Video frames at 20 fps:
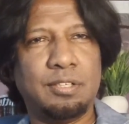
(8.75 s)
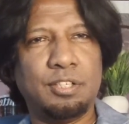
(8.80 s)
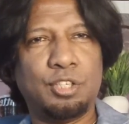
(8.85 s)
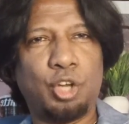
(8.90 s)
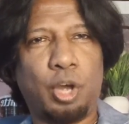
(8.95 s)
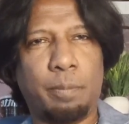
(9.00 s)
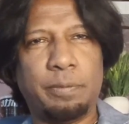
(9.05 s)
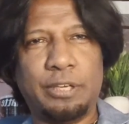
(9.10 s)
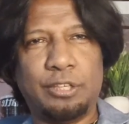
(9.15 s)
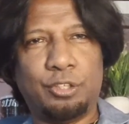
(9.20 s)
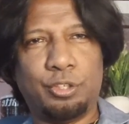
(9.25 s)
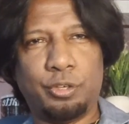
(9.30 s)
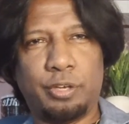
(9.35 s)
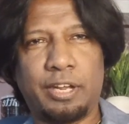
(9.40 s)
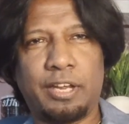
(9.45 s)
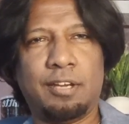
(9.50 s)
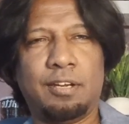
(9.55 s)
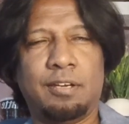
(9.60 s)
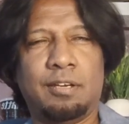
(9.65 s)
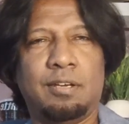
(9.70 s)
topic
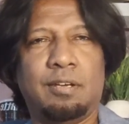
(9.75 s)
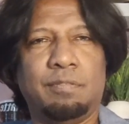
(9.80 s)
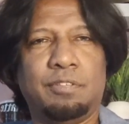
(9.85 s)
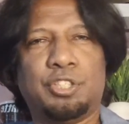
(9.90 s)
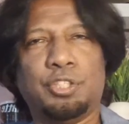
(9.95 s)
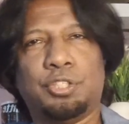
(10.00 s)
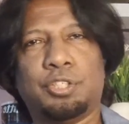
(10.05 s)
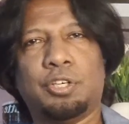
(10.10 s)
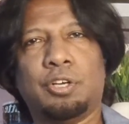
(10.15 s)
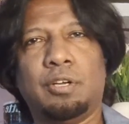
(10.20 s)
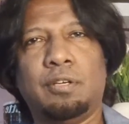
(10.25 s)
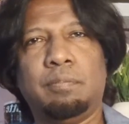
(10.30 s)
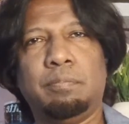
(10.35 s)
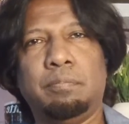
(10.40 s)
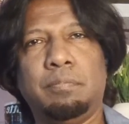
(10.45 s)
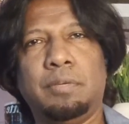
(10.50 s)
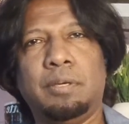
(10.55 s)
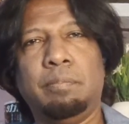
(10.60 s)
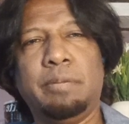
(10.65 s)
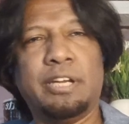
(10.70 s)
today, which is called
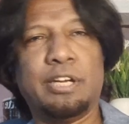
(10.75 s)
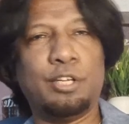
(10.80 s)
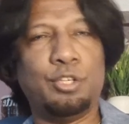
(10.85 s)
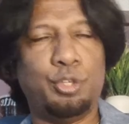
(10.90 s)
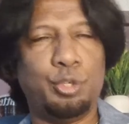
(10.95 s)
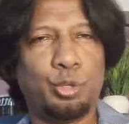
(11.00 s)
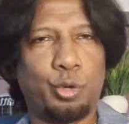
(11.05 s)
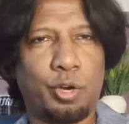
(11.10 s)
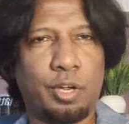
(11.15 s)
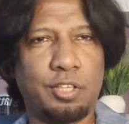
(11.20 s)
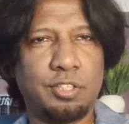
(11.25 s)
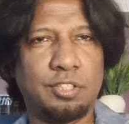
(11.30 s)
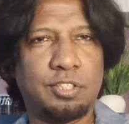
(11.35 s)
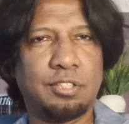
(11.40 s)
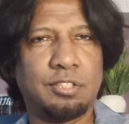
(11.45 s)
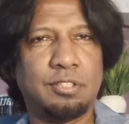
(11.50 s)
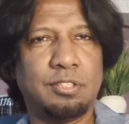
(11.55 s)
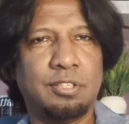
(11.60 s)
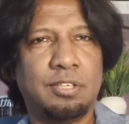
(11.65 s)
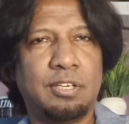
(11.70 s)
mirror neurons.